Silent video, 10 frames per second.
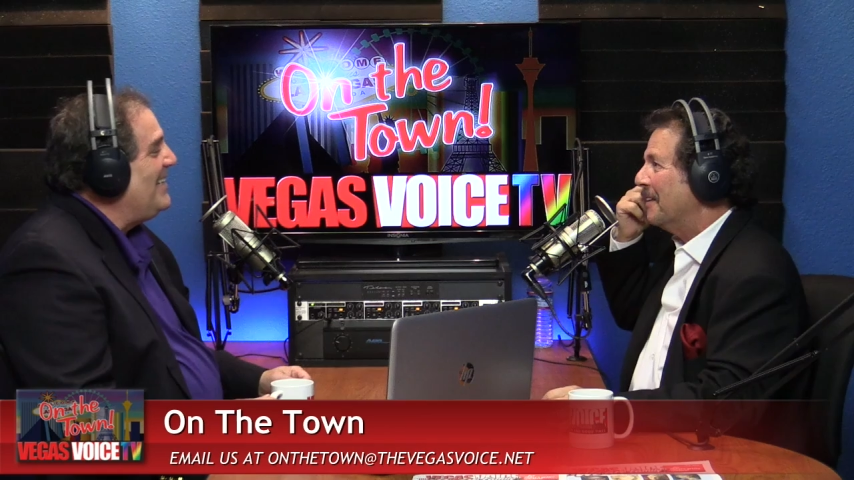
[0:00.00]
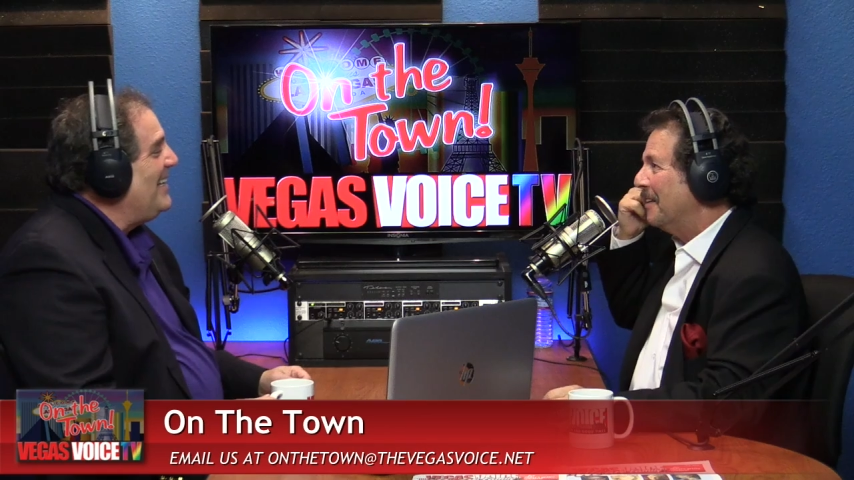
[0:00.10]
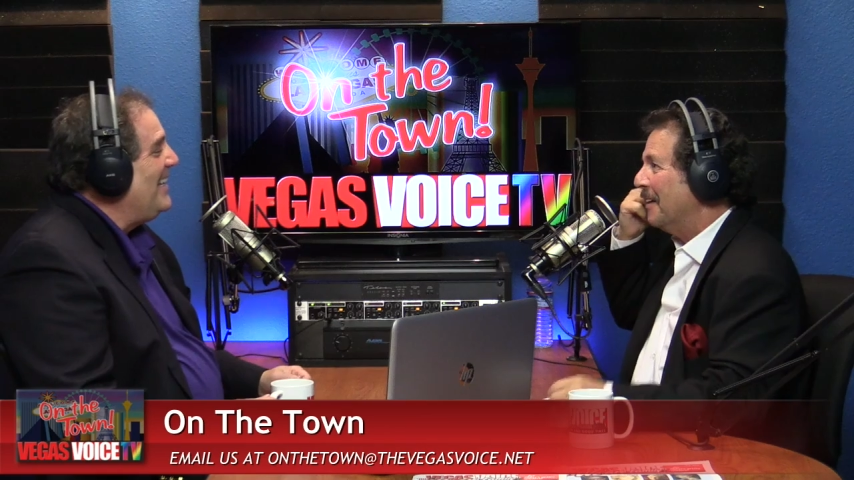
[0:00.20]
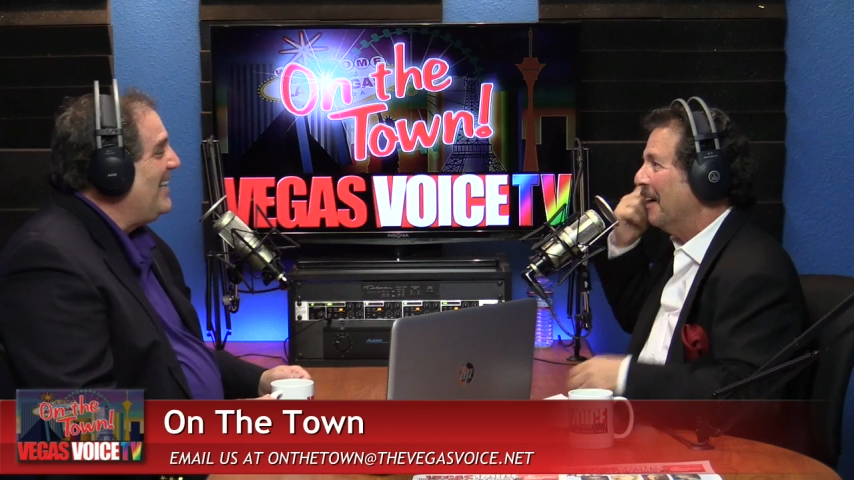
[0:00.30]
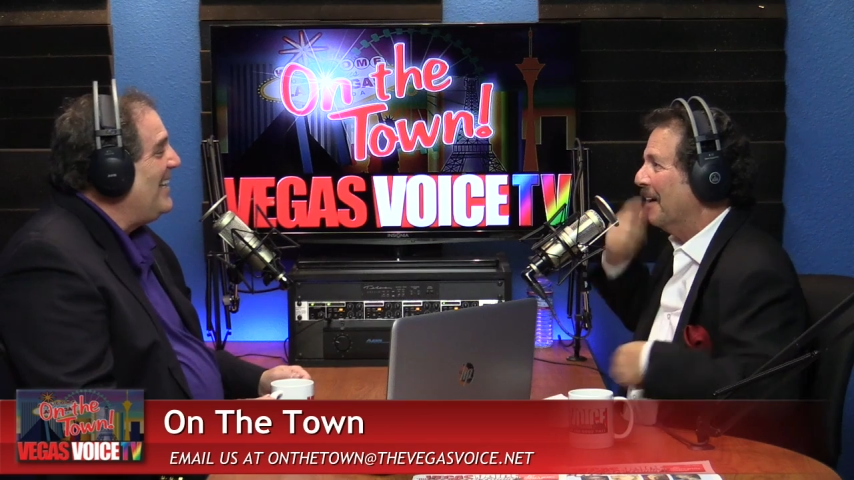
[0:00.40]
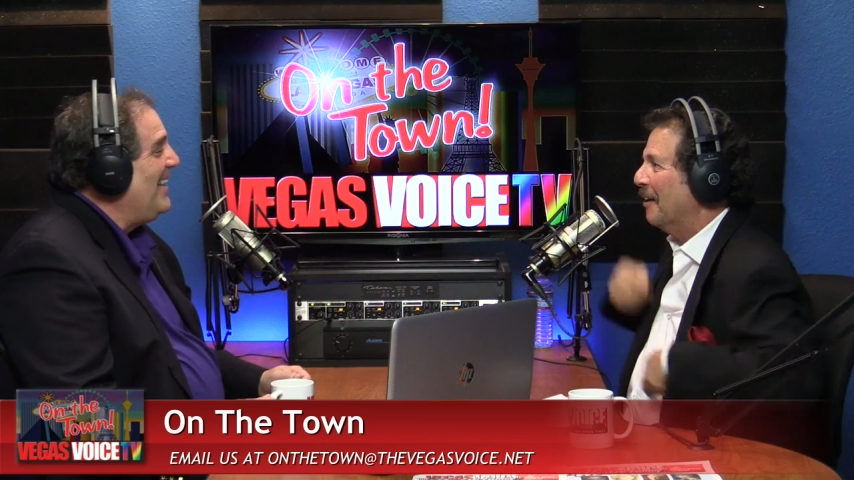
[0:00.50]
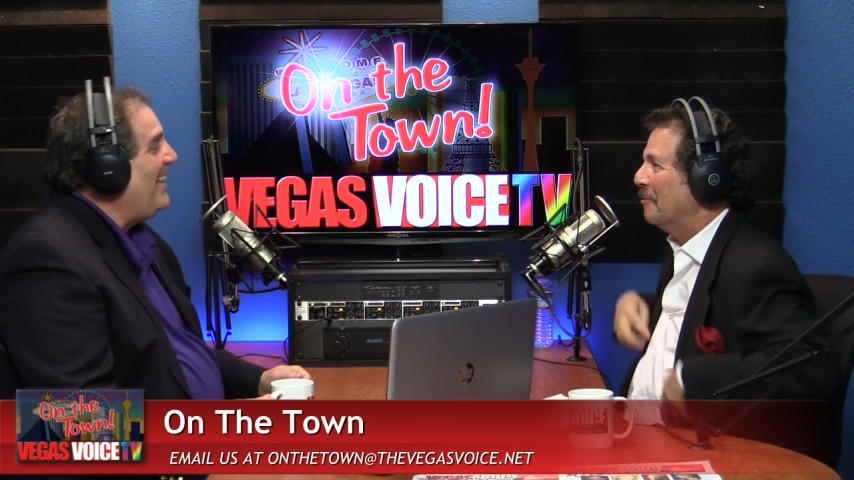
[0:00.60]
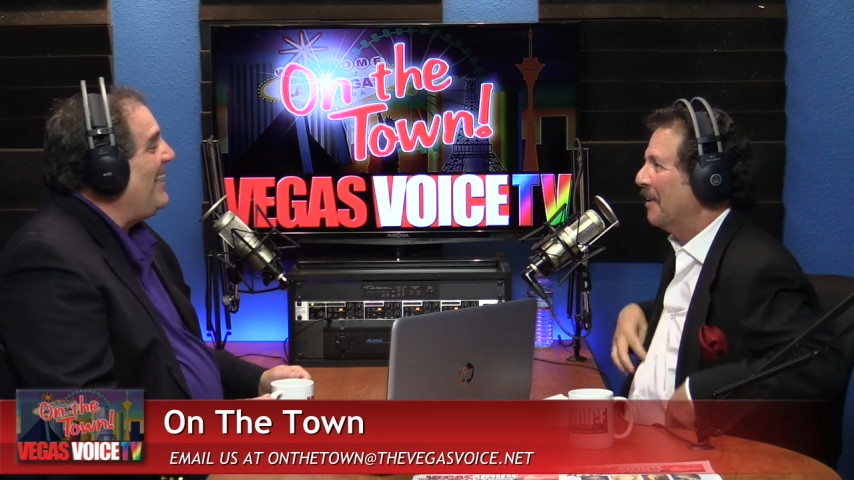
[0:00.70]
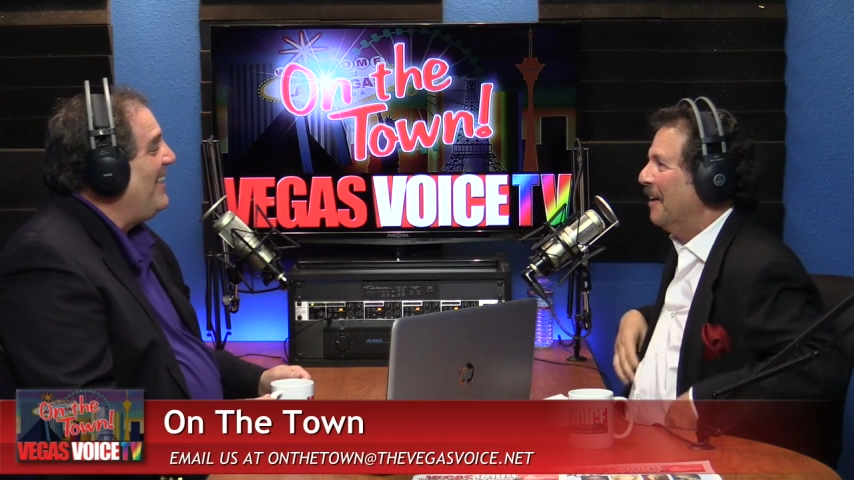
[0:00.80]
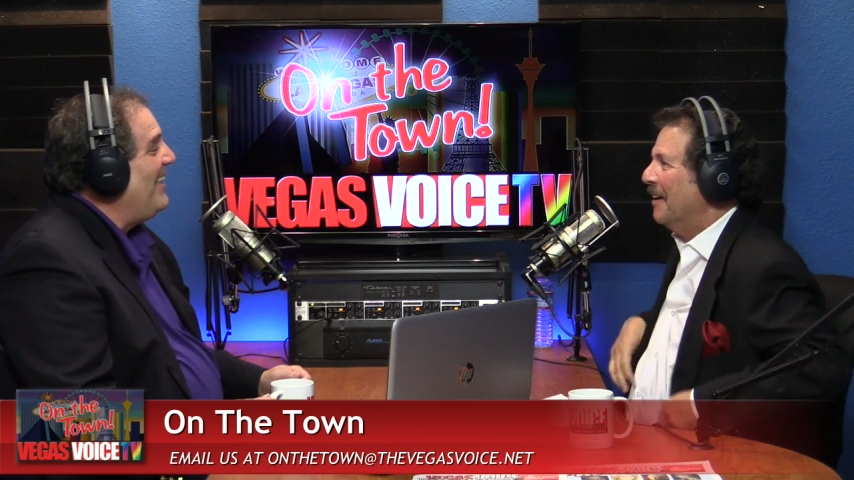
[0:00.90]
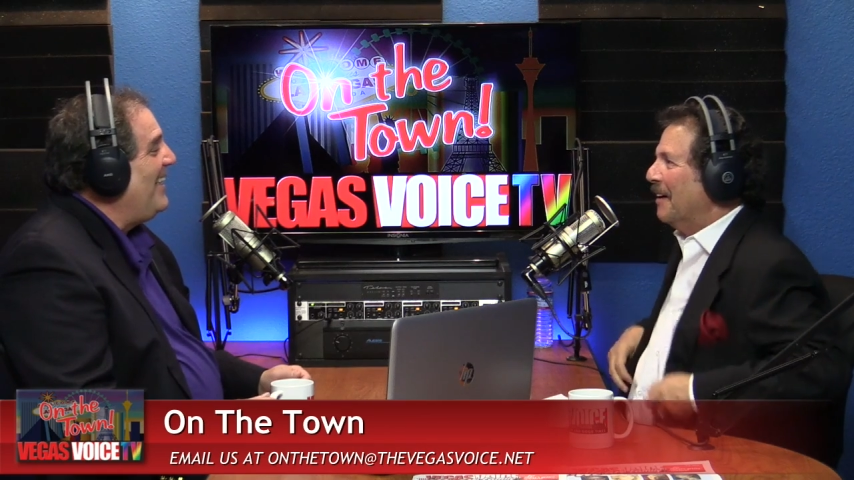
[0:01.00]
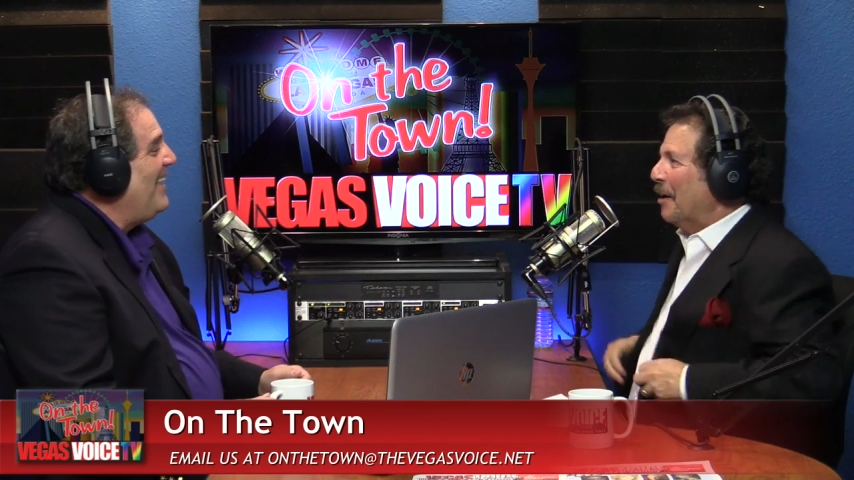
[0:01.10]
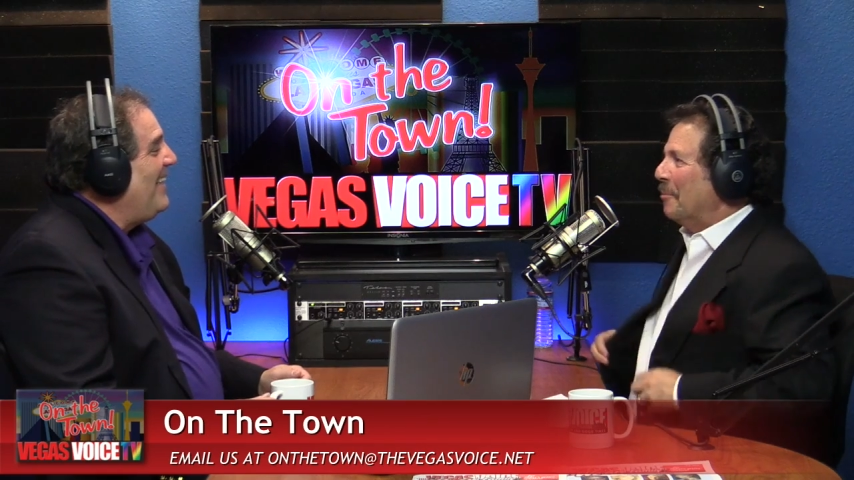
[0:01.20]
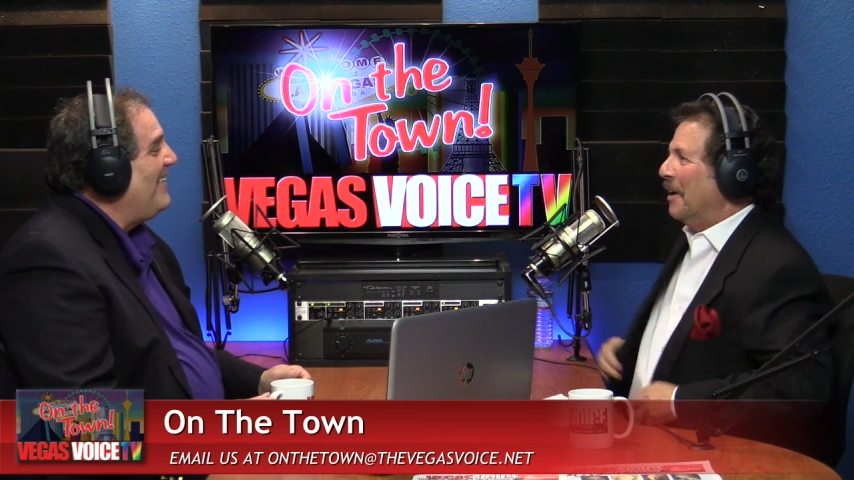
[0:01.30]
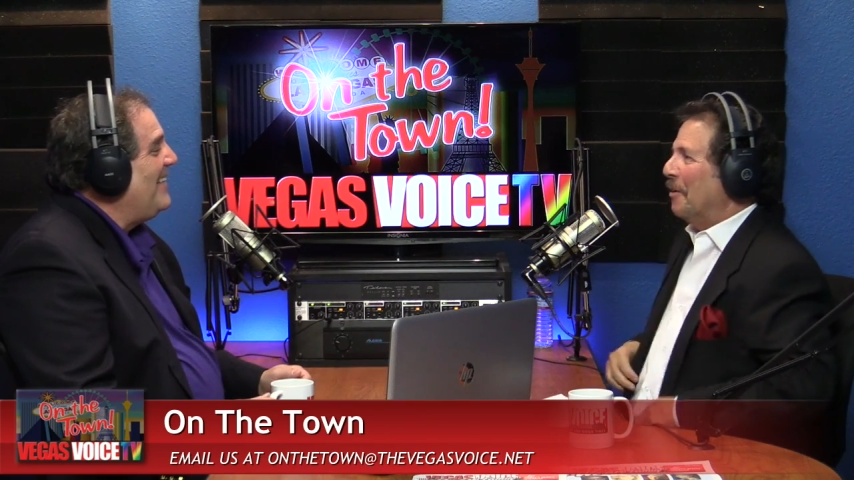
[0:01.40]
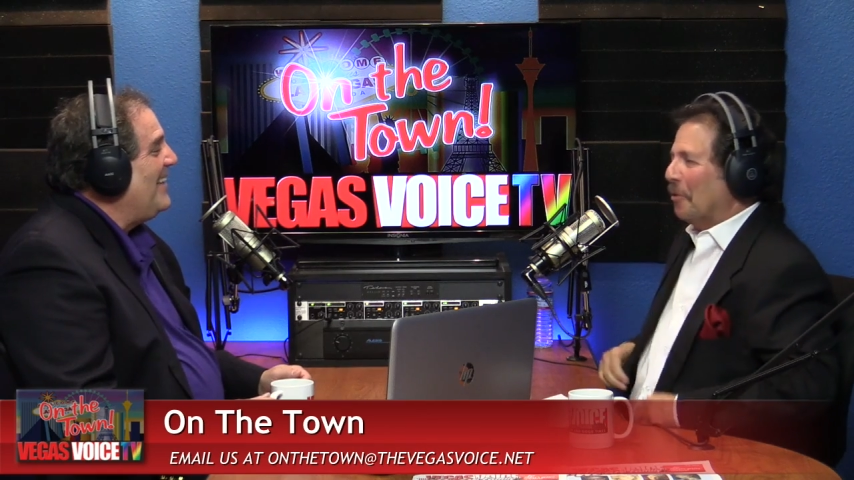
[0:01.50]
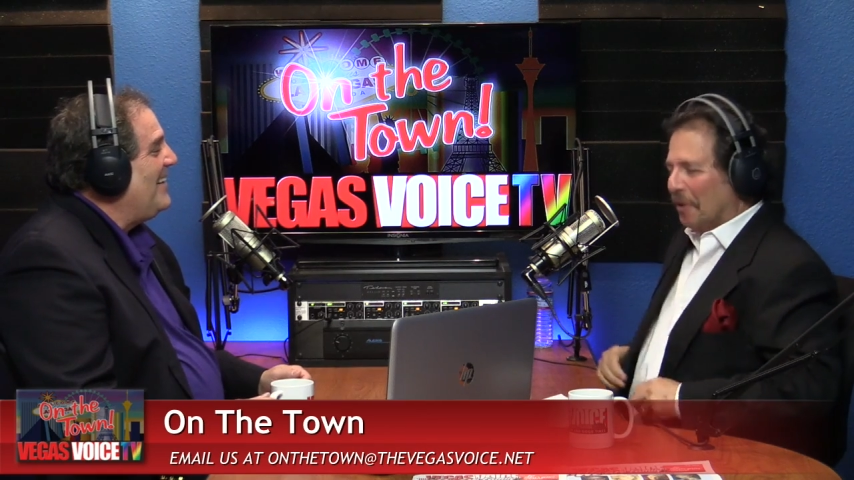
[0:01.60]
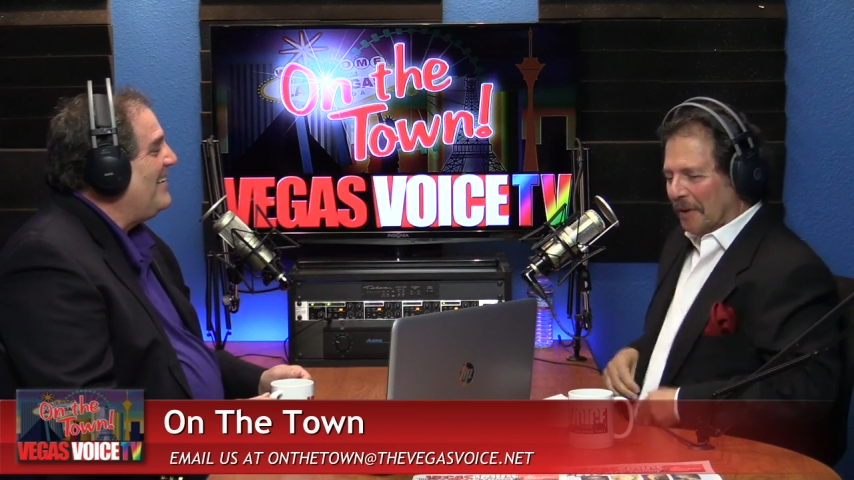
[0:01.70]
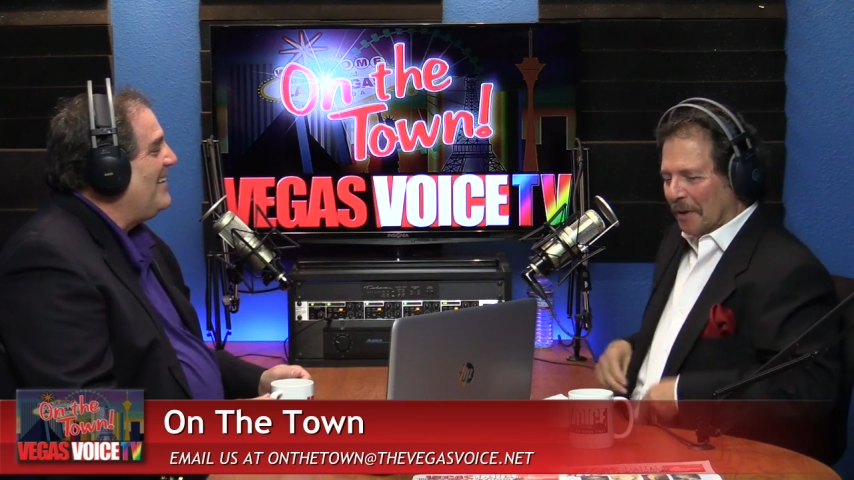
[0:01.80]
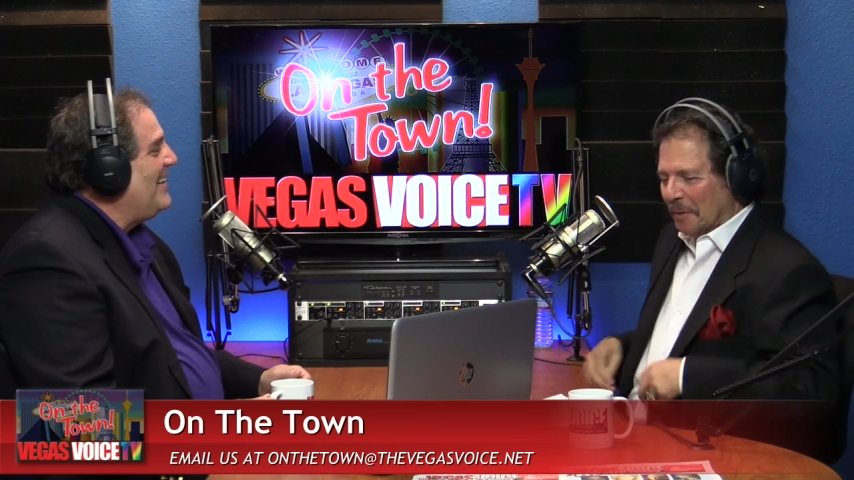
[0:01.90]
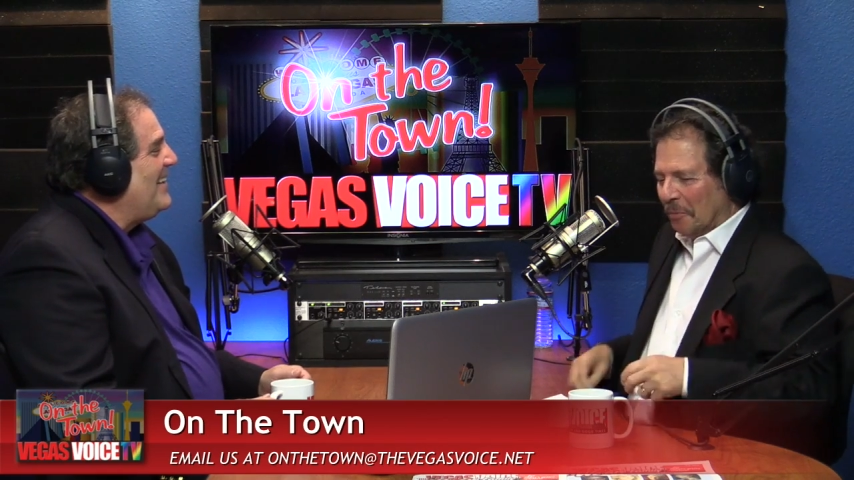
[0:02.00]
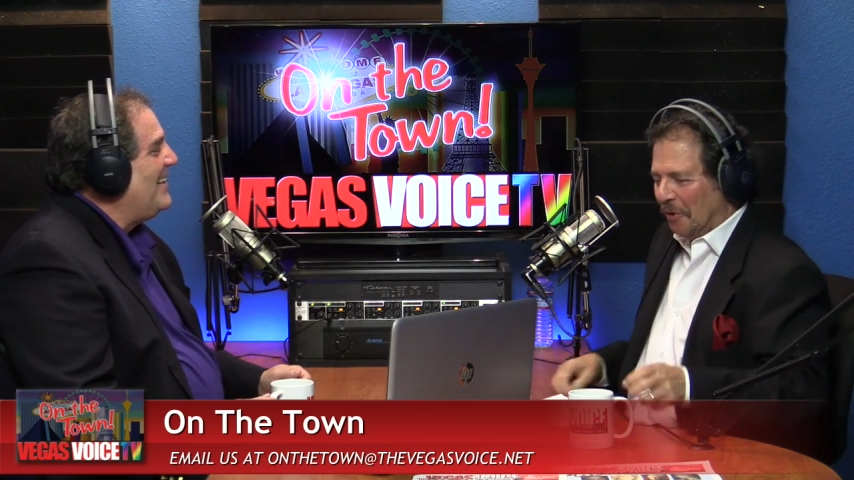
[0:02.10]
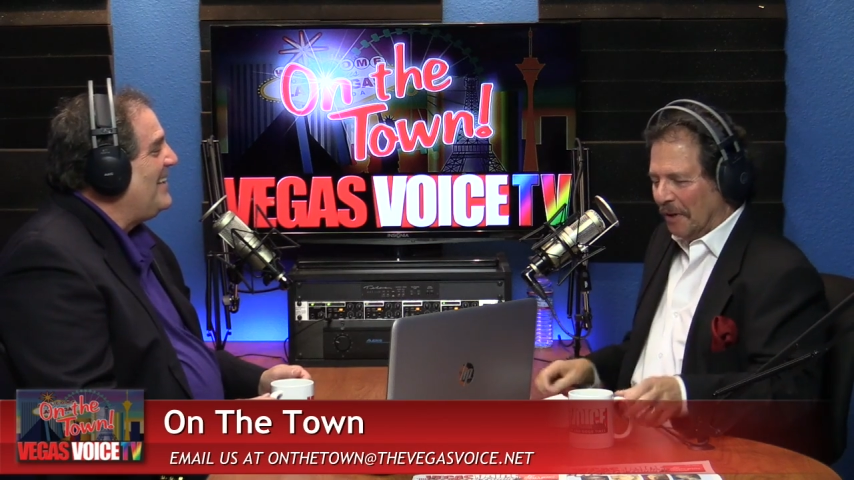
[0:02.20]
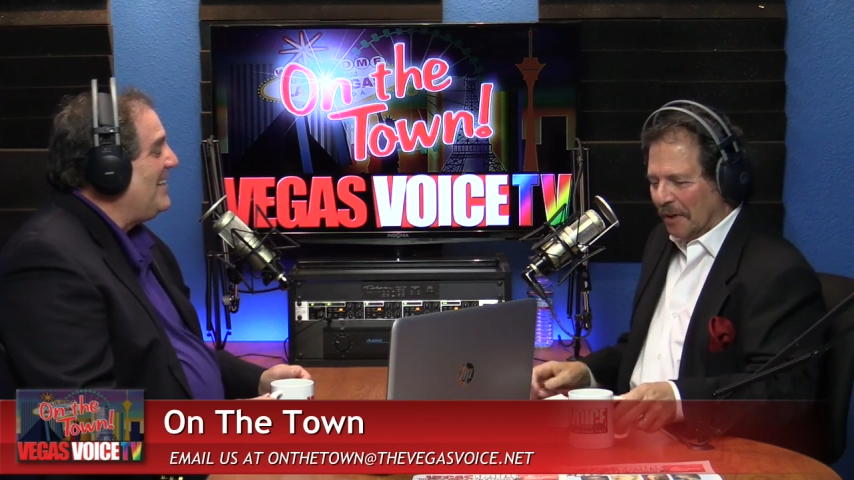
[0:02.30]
Yeah. I'm here early in the morning